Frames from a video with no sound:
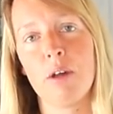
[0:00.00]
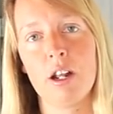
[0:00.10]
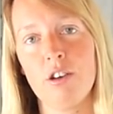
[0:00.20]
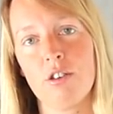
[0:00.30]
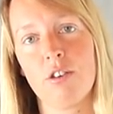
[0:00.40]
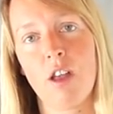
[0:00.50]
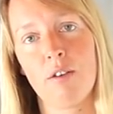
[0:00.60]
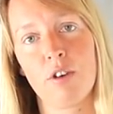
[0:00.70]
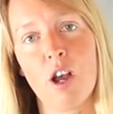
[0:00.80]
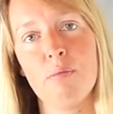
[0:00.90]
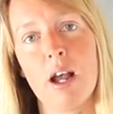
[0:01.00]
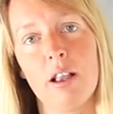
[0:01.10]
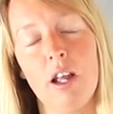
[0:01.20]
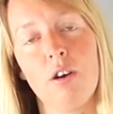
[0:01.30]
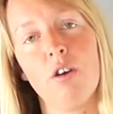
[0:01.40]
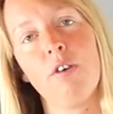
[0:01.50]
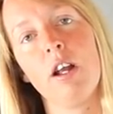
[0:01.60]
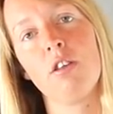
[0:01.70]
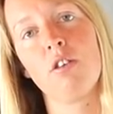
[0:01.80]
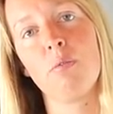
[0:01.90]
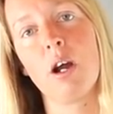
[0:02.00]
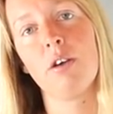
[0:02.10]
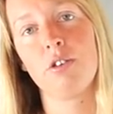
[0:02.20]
and I just have to come back later or find it somewhere else.